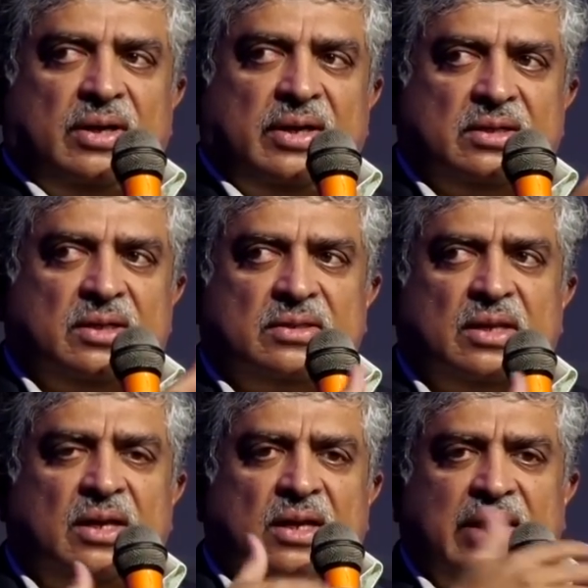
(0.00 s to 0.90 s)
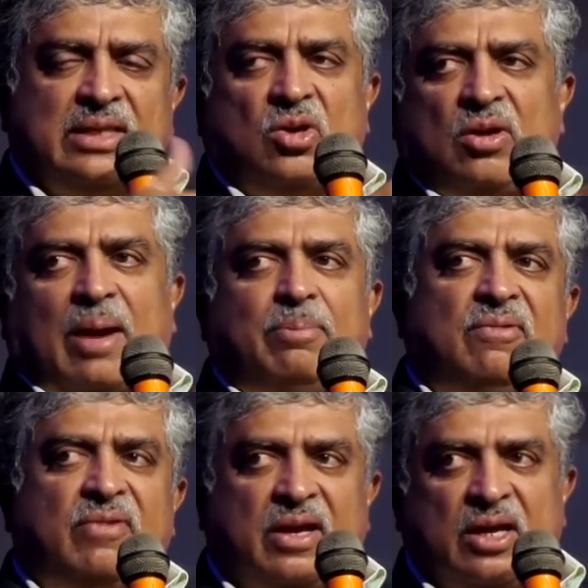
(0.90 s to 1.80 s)
teachers. That's all
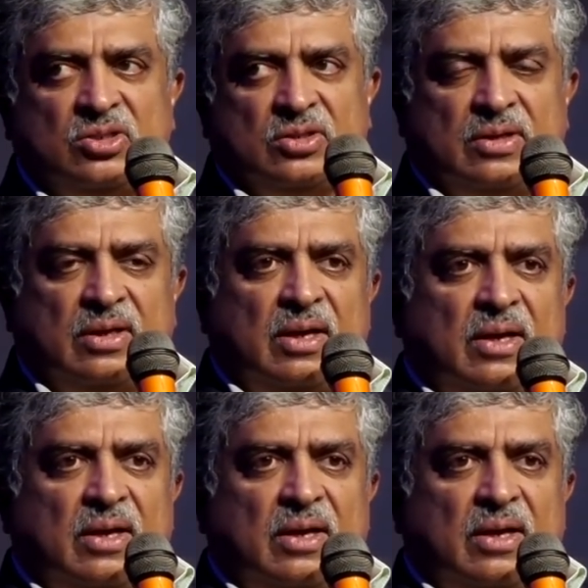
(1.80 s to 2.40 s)
amplification.